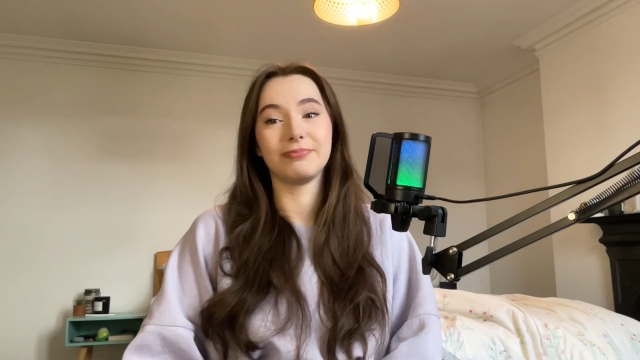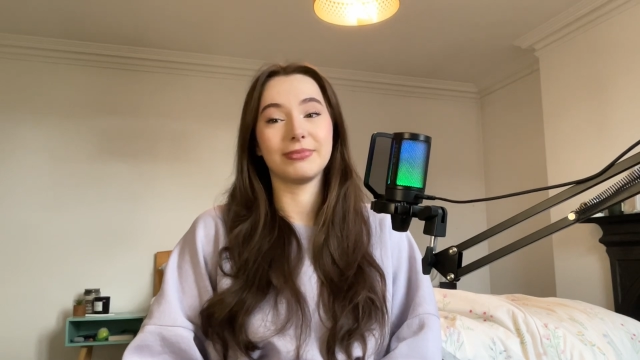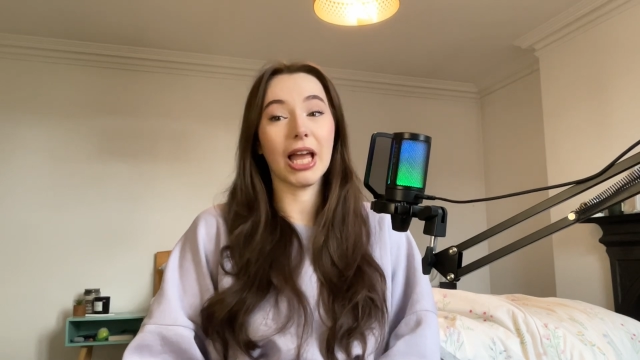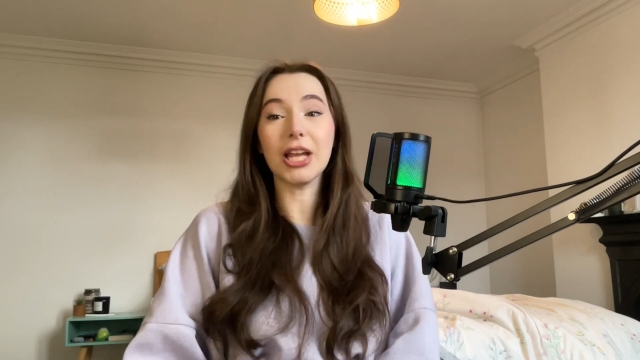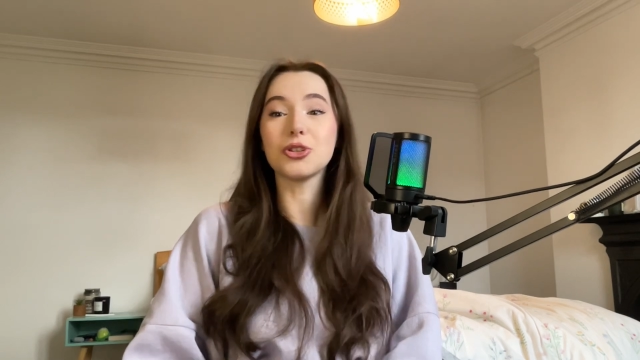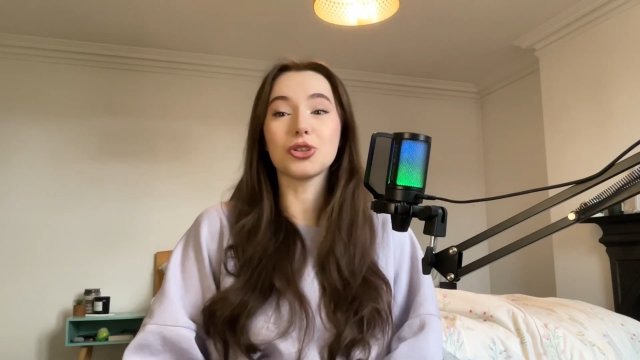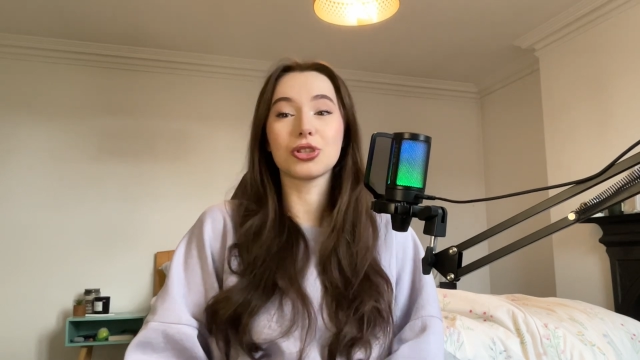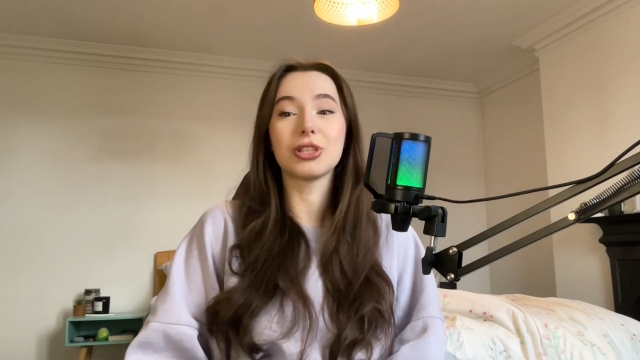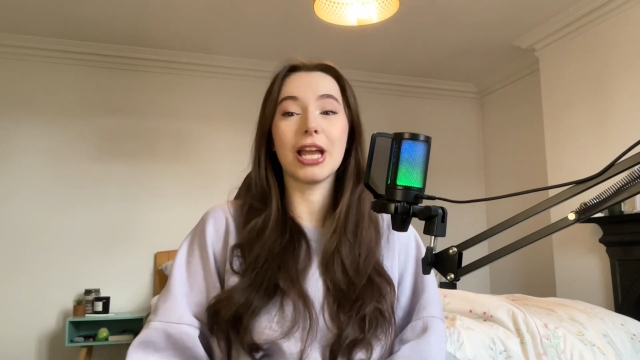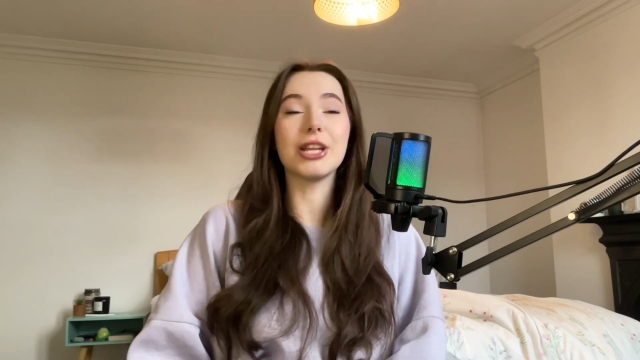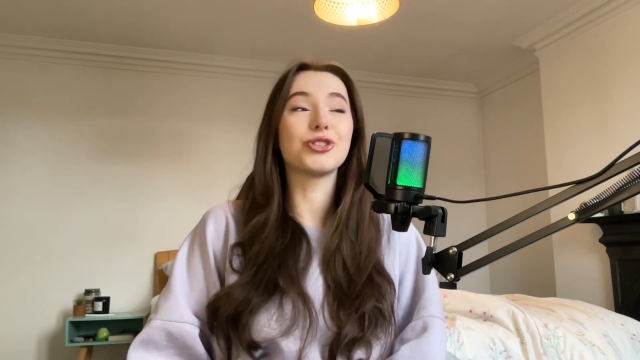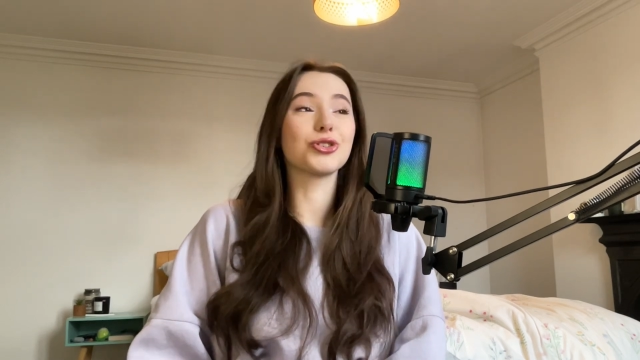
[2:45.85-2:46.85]
They just
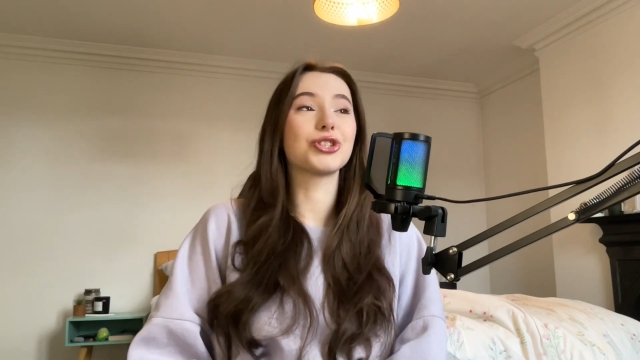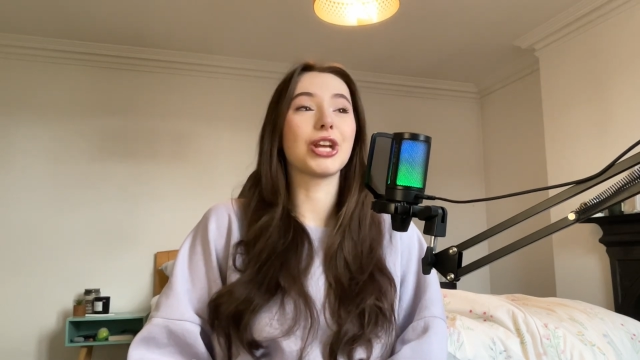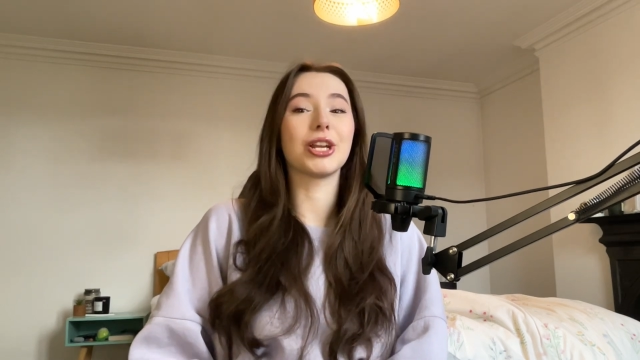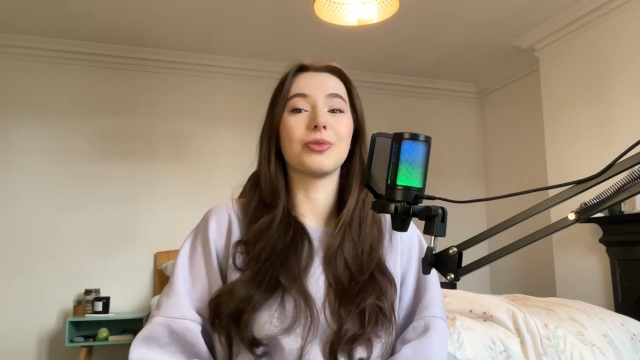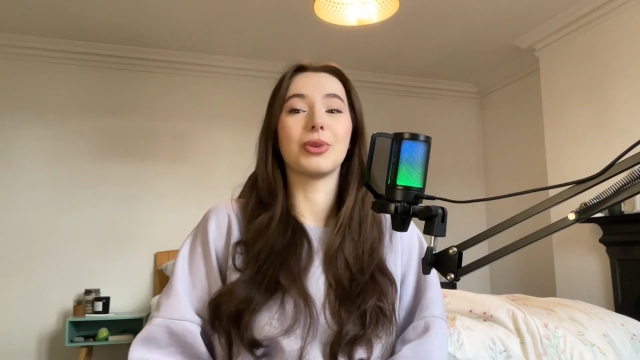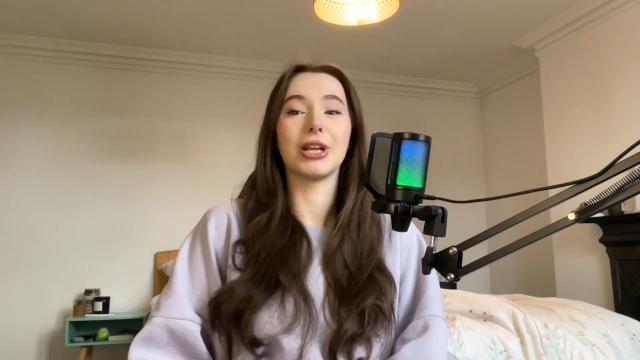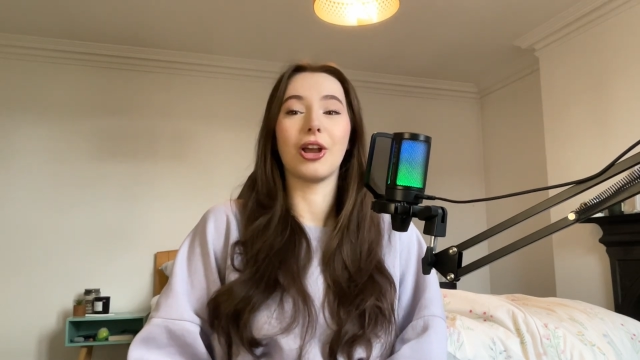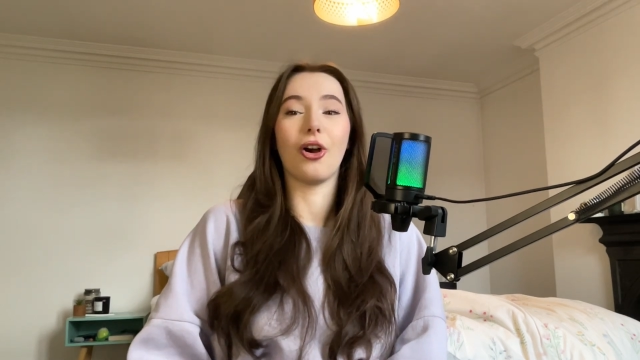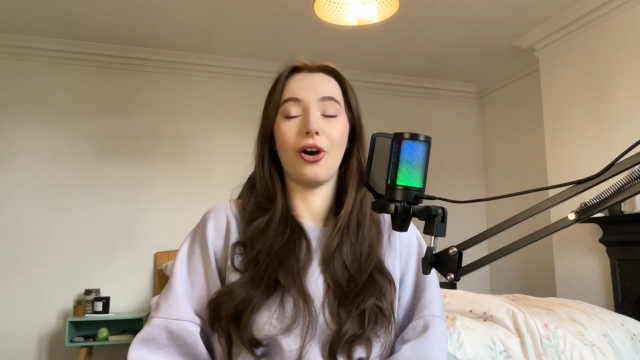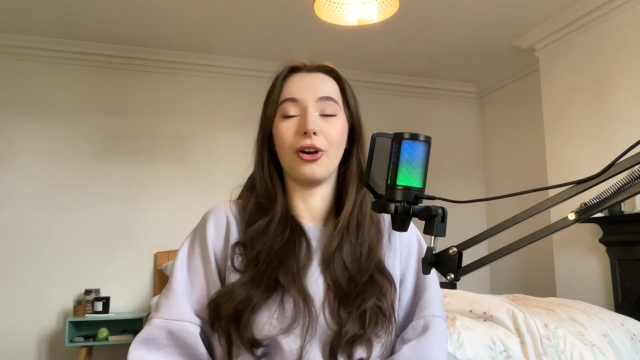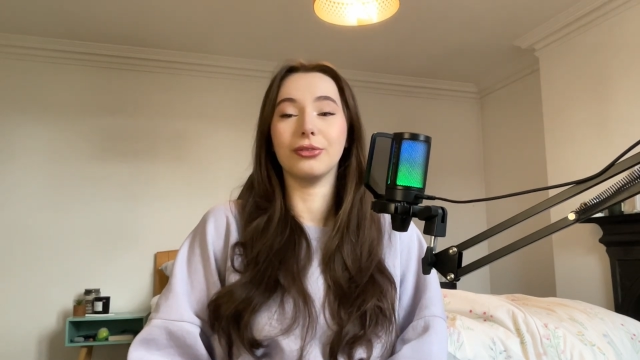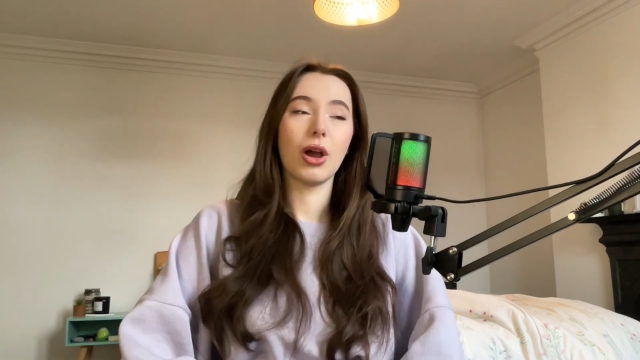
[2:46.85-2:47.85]
genuinely
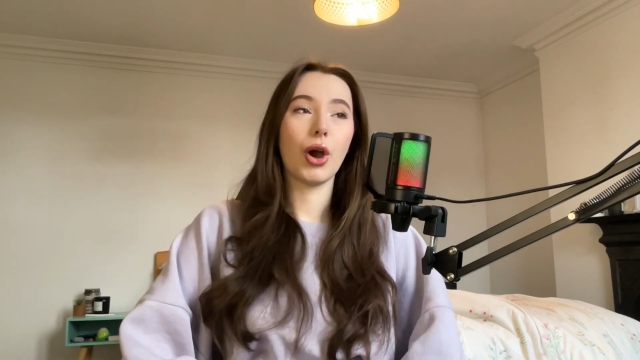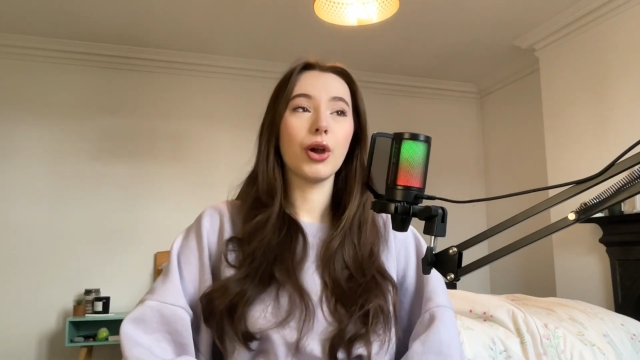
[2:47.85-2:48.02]
can't.